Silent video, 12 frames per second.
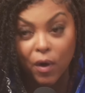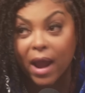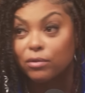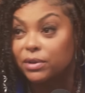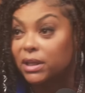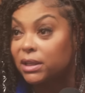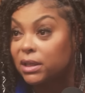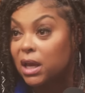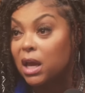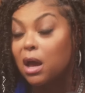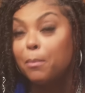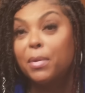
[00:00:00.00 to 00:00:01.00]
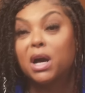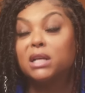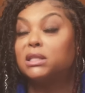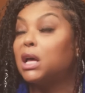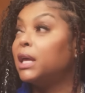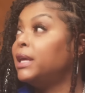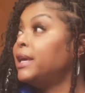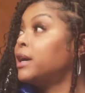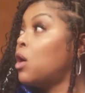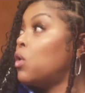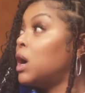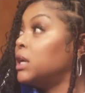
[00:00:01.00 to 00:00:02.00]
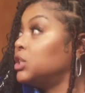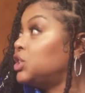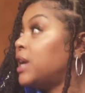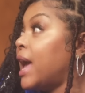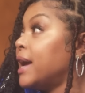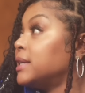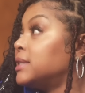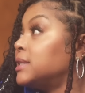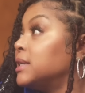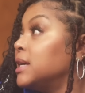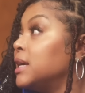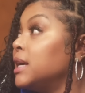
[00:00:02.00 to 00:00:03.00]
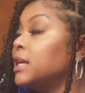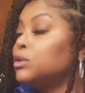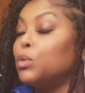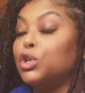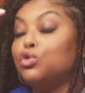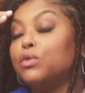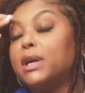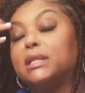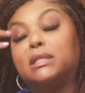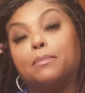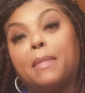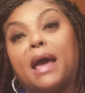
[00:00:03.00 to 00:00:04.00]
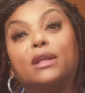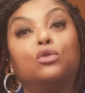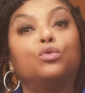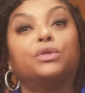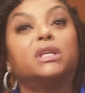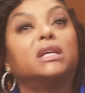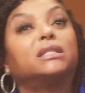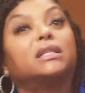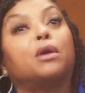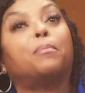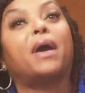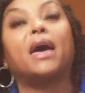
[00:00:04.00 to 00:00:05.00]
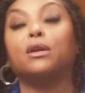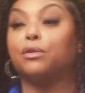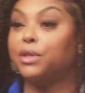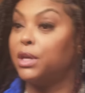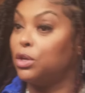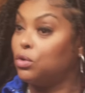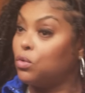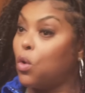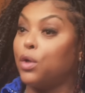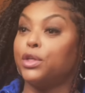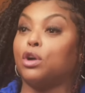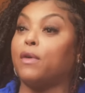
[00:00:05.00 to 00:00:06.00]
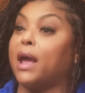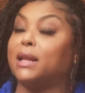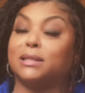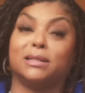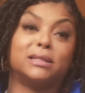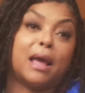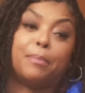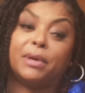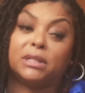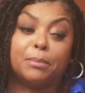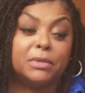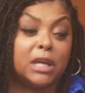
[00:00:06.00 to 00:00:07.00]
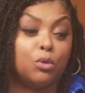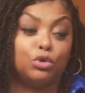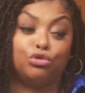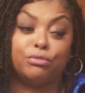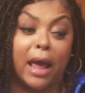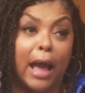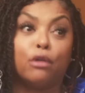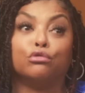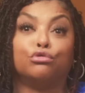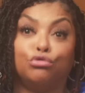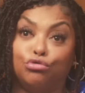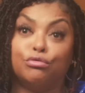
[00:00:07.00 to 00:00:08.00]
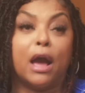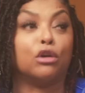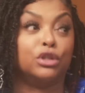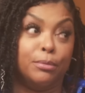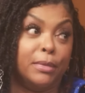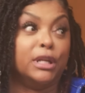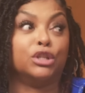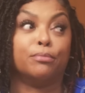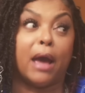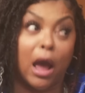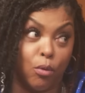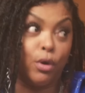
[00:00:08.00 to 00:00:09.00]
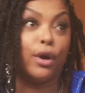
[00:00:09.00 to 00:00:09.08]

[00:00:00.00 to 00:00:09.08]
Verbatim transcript: grounded because the ego unchecked is when you get somebody who thinks they're better than you or the greatest. And it's like, bitch, let me tell you what you're not gonna do. You're not gonna diminish my